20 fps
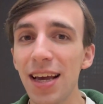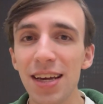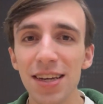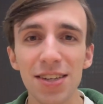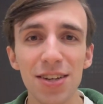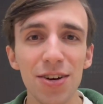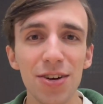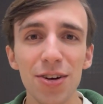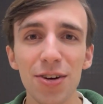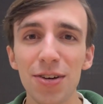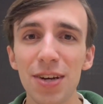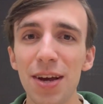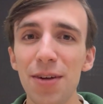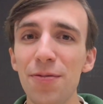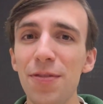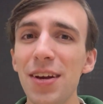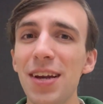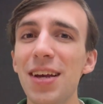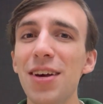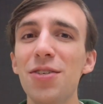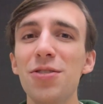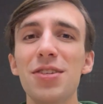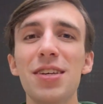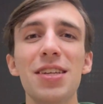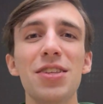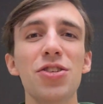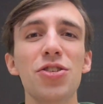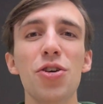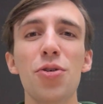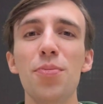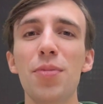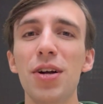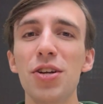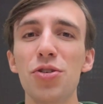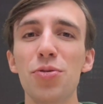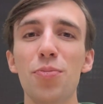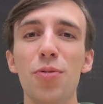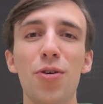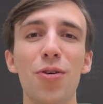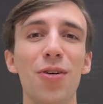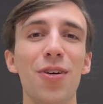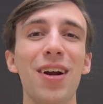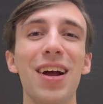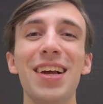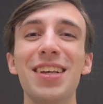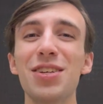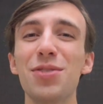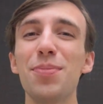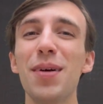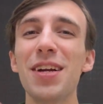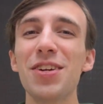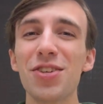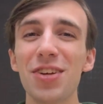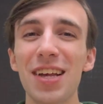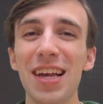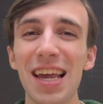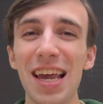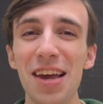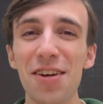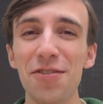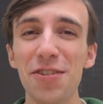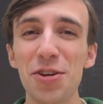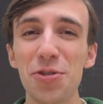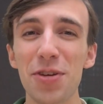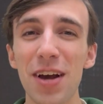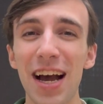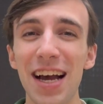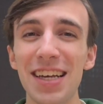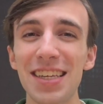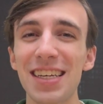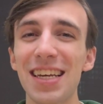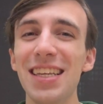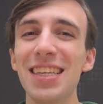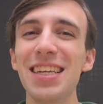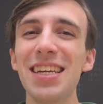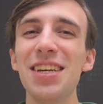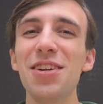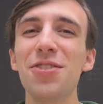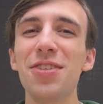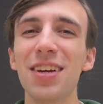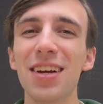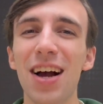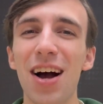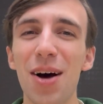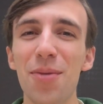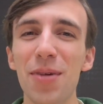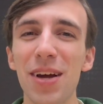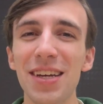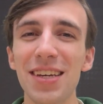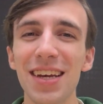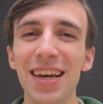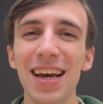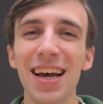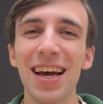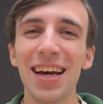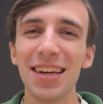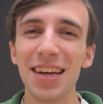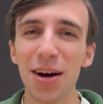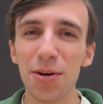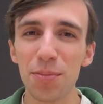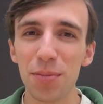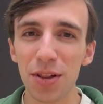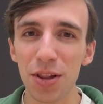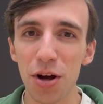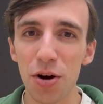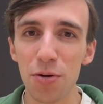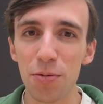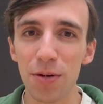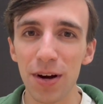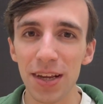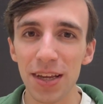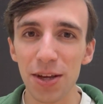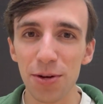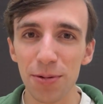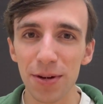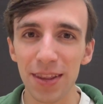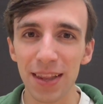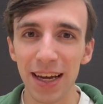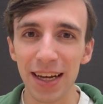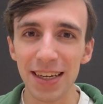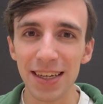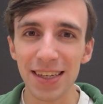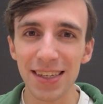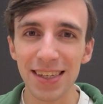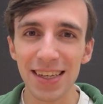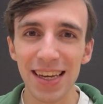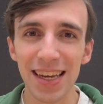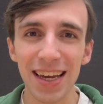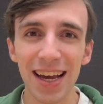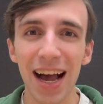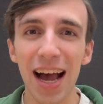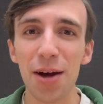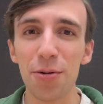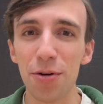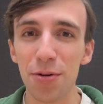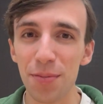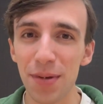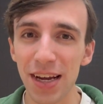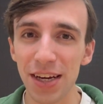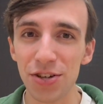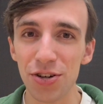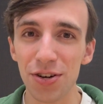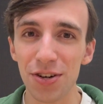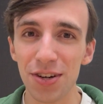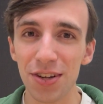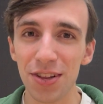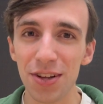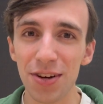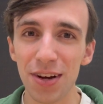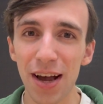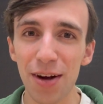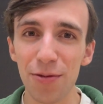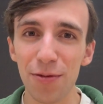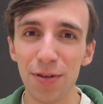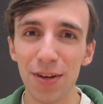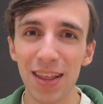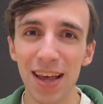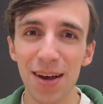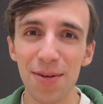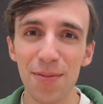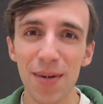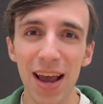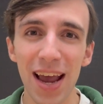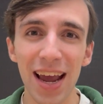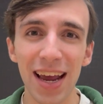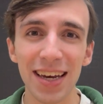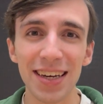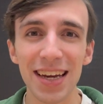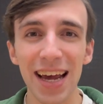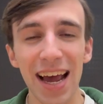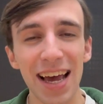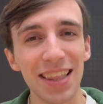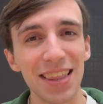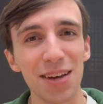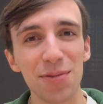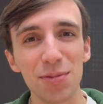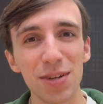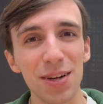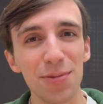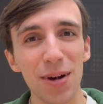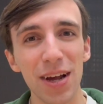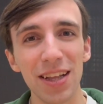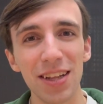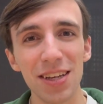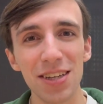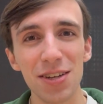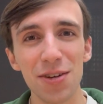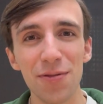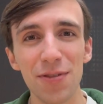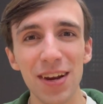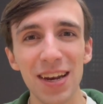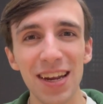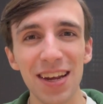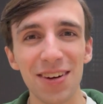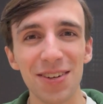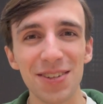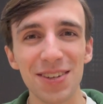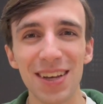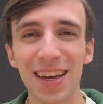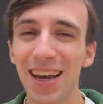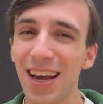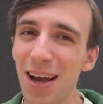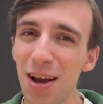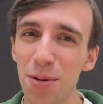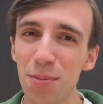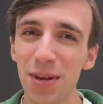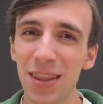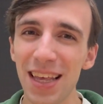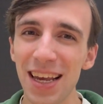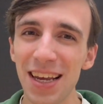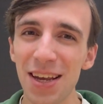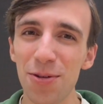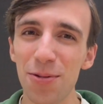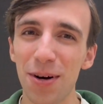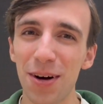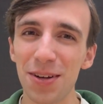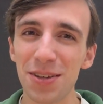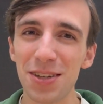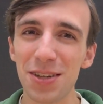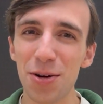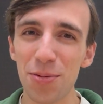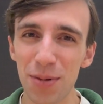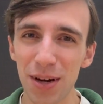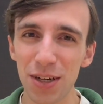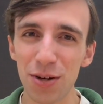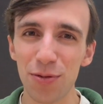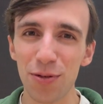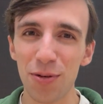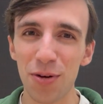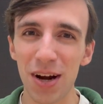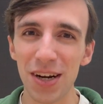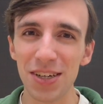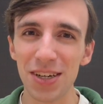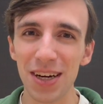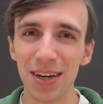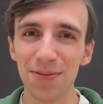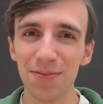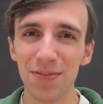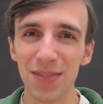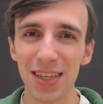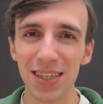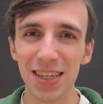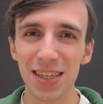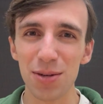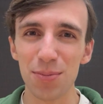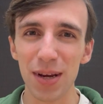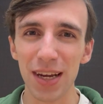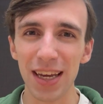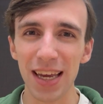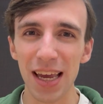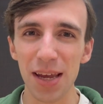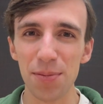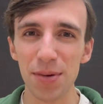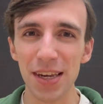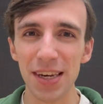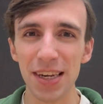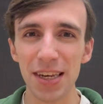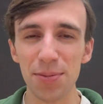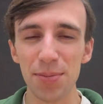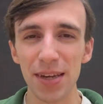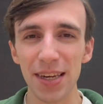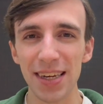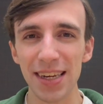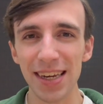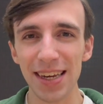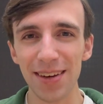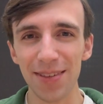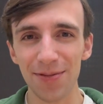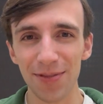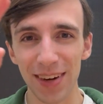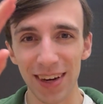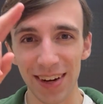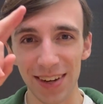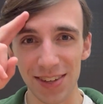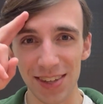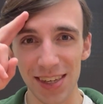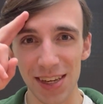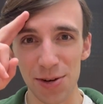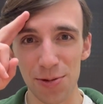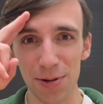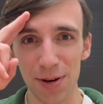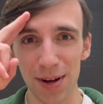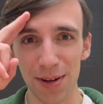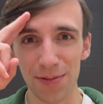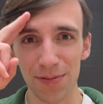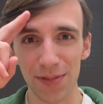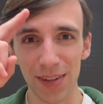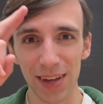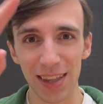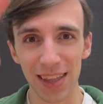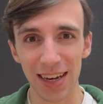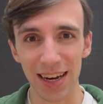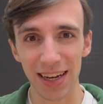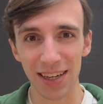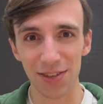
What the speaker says: stereotype videos, and so much more, especially if you guys continue to comment down below what you would like to see. I will make sure to look out for them and add them to my list of videos. But thank you all so much for watching. This has been KBDPT, and I'll see you all in the next